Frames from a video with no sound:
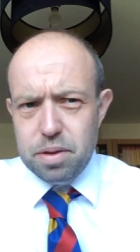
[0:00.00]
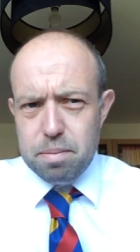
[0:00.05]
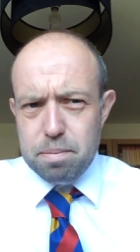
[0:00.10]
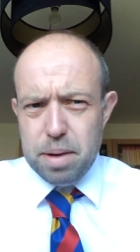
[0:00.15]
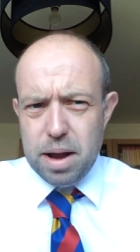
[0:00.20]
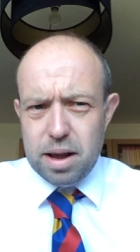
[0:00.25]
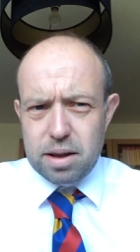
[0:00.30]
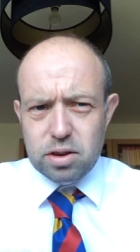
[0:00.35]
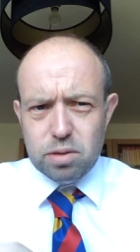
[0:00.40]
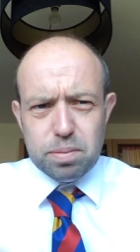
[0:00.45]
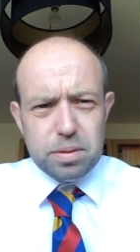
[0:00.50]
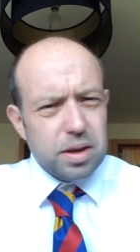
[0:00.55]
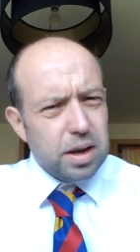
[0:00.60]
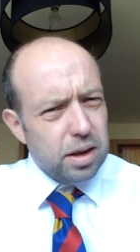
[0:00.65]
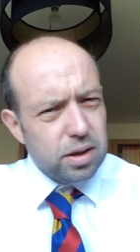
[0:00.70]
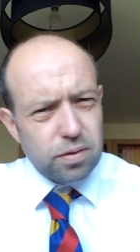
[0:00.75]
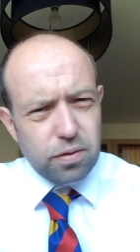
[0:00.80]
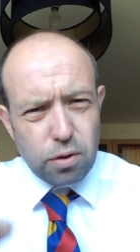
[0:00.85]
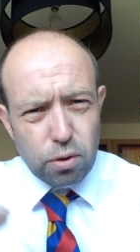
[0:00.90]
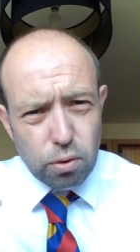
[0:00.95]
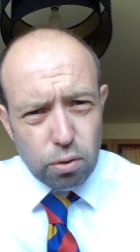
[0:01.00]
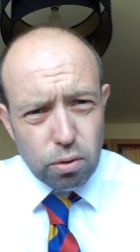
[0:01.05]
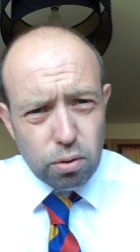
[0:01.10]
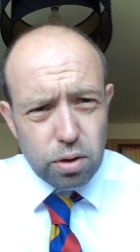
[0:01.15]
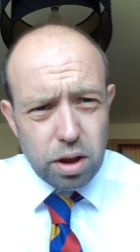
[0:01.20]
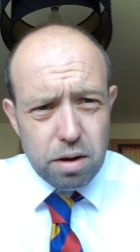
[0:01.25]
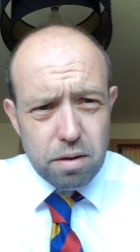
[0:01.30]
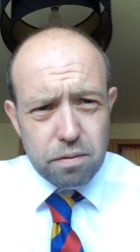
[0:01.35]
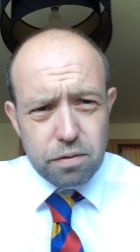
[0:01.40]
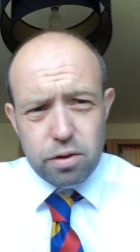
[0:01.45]
PALs battalions, for all
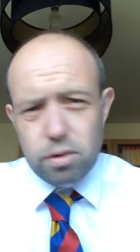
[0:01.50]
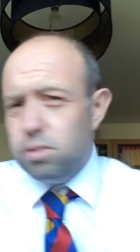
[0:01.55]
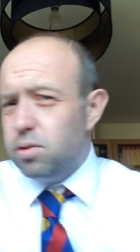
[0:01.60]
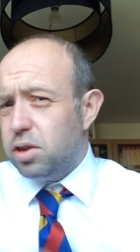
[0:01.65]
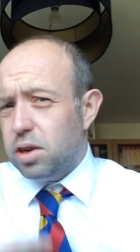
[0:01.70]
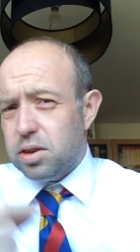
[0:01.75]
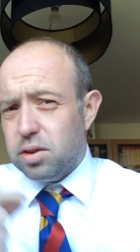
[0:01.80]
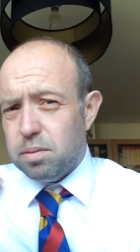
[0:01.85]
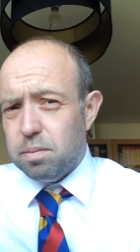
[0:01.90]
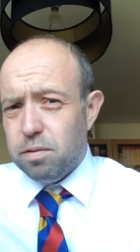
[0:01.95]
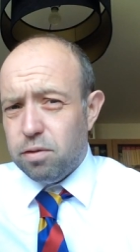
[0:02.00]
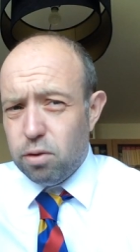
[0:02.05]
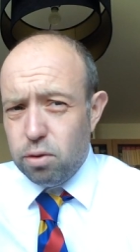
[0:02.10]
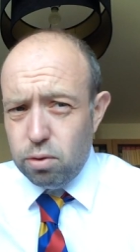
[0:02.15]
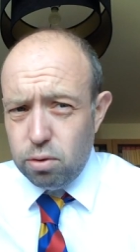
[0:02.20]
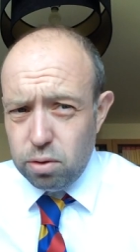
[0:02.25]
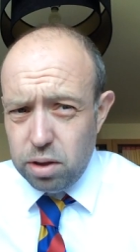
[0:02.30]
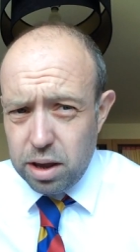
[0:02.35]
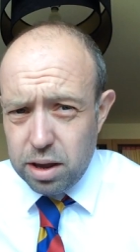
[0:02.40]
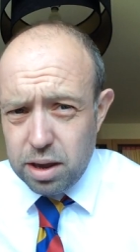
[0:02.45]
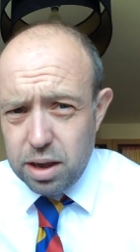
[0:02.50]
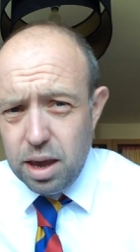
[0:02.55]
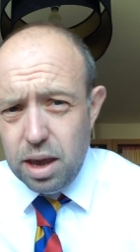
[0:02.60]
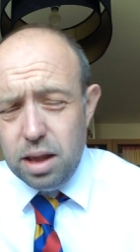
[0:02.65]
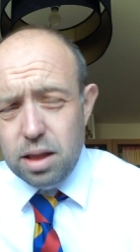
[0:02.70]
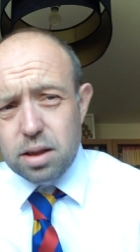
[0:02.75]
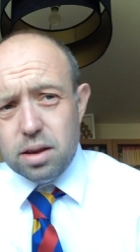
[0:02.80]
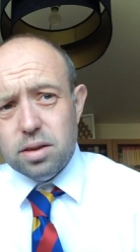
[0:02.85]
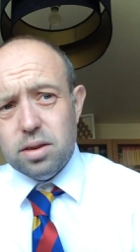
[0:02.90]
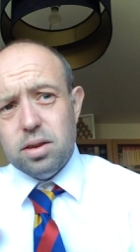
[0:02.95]
their enthusiasm, for all their
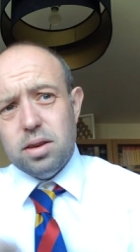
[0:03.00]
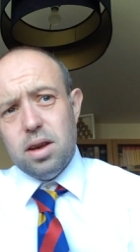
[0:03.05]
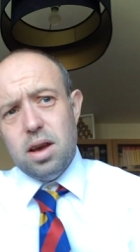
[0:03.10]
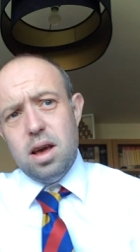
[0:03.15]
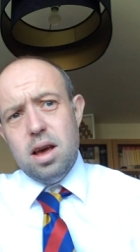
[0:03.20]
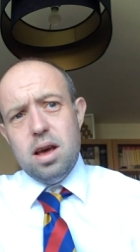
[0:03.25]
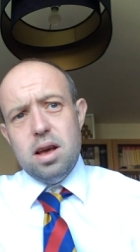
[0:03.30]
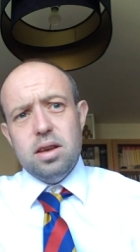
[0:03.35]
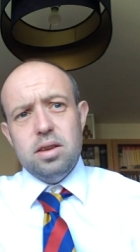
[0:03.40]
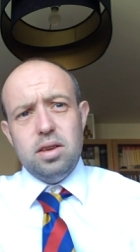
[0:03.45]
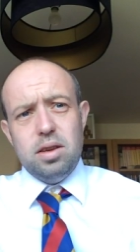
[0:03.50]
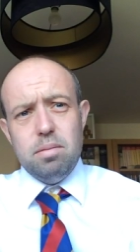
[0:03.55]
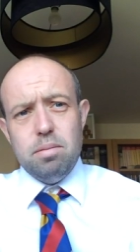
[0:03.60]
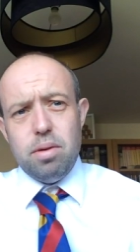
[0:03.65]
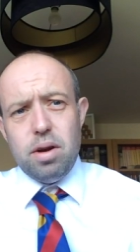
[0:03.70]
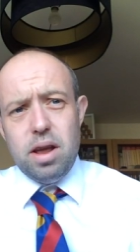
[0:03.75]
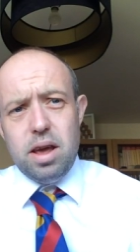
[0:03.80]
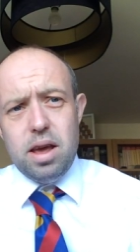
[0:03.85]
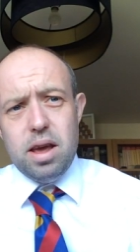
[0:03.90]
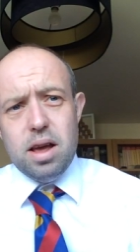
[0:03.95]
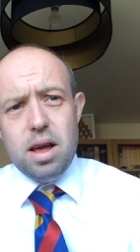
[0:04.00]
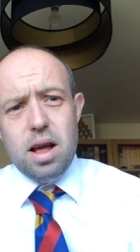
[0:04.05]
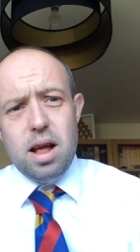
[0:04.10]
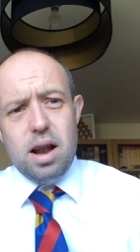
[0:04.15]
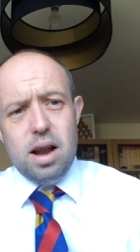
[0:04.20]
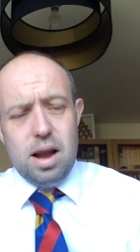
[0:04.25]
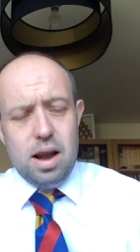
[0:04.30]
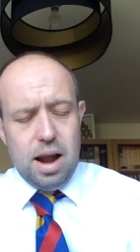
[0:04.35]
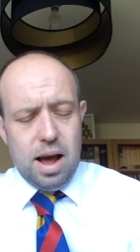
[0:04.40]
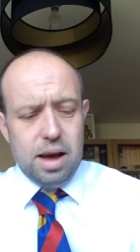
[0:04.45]
keenness, simply
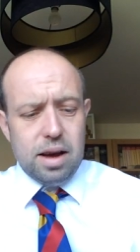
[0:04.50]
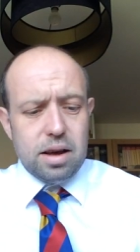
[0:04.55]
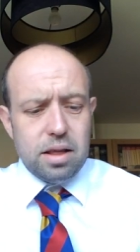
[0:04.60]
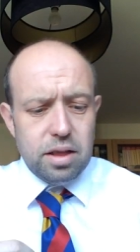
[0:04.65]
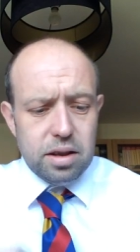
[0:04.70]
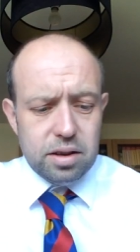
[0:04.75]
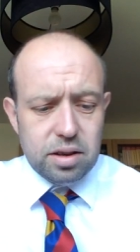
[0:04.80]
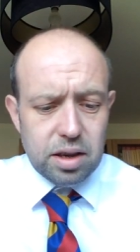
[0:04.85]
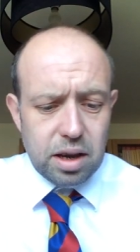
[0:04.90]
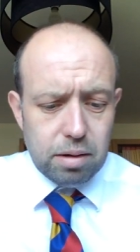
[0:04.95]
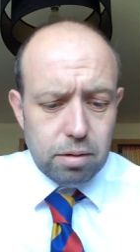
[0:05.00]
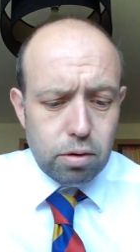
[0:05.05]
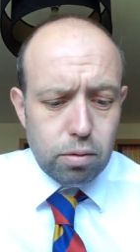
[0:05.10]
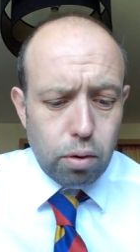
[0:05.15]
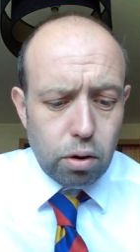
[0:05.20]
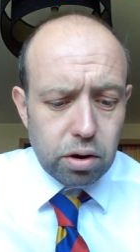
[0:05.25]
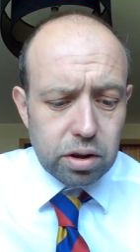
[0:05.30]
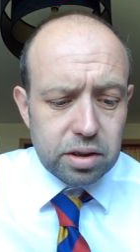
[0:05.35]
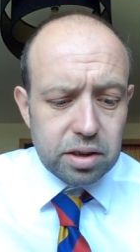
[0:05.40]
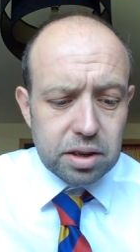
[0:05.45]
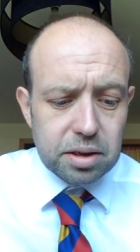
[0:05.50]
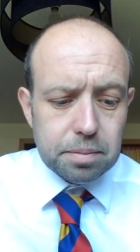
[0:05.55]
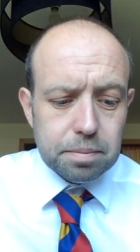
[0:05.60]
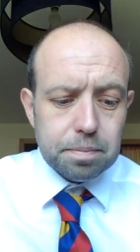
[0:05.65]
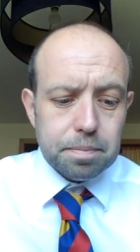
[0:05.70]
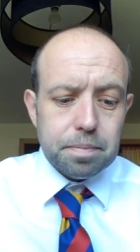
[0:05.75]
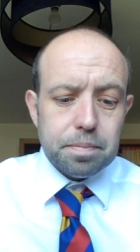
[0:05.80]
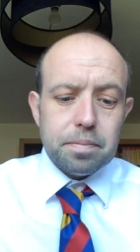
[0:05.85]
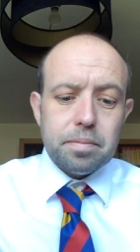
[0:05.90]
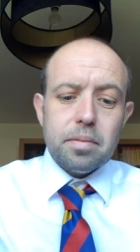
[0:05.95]
lack the same quality.
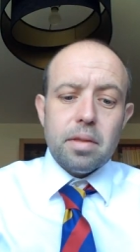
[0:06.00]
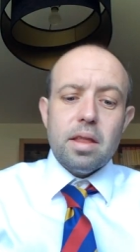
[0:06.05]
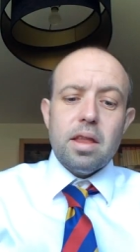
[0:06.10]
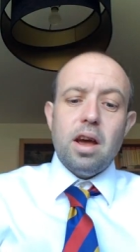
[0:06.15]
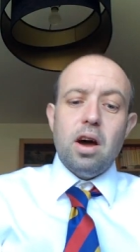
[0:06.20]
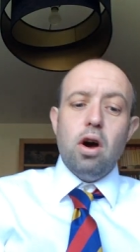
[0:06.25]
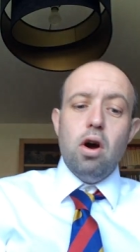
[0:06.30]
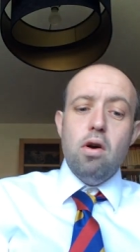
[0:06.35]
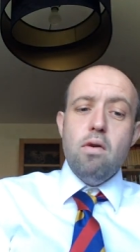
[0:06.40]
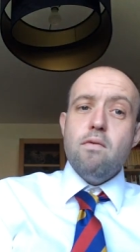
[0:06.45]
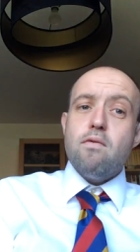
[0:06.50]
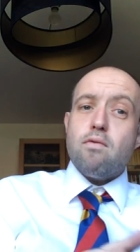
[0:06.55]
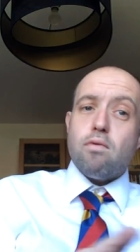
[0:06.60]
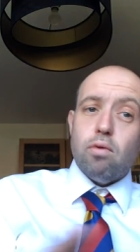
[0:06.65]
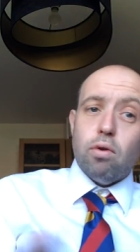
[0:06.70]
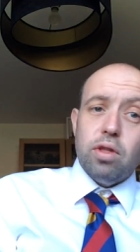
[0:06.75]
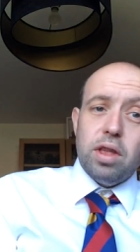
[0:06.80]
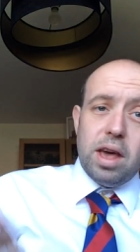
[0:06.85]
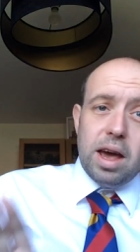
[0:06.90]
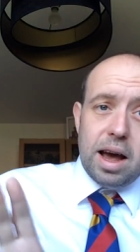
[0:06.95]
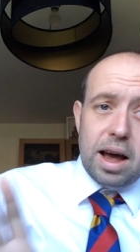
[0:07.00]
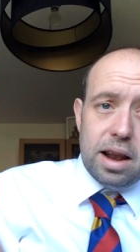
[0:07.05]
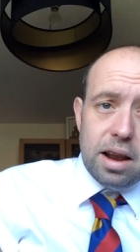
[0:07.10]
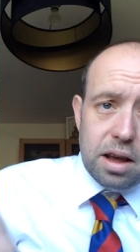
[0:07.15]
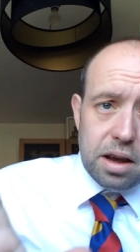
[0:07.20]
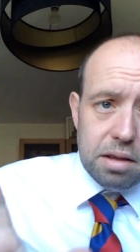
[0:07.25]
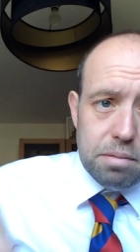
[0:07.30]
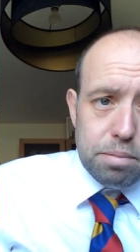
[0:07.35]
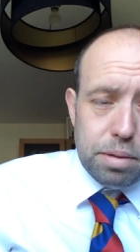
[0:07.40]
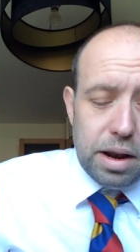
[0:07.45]
Now, overall, the
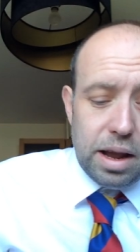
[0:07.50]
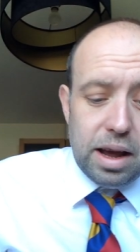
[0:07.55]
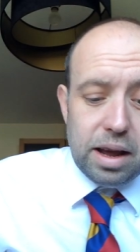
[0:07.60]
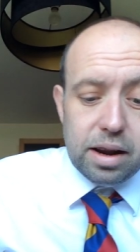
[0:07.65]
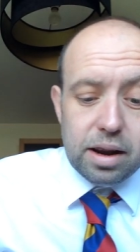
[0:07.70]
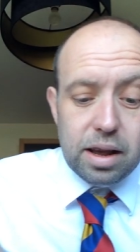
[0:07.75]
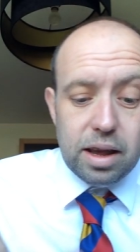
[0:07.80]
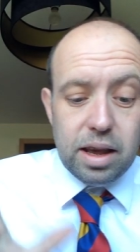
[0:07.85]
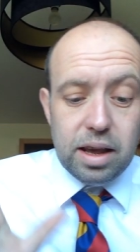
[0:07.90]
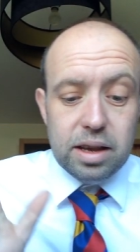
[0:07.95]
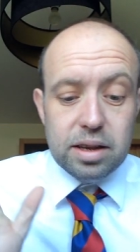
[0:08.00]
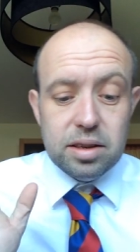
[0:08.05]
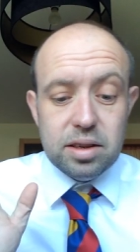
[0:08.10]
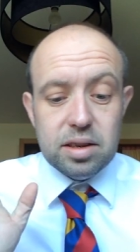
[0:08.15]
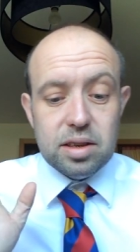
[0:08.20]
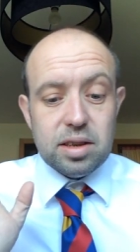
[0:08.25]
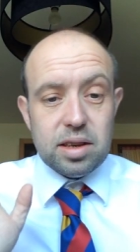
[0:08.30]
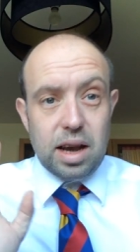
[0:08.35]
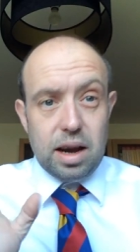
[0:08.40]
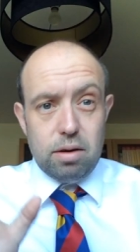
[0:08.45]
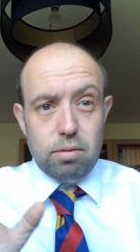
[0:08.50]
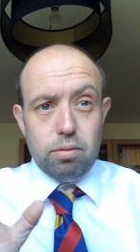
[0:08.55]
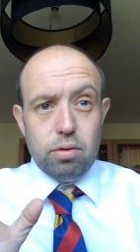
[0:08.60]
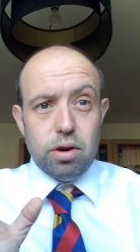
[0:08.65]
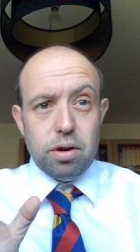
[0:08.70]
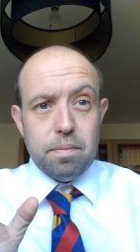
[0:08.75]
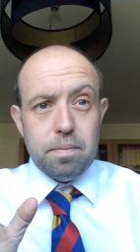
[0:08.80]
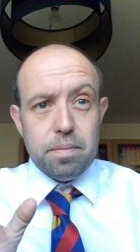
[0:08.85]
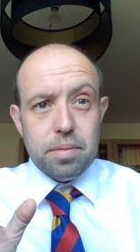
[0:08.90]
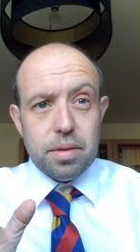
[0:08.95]
Allied plan is sound.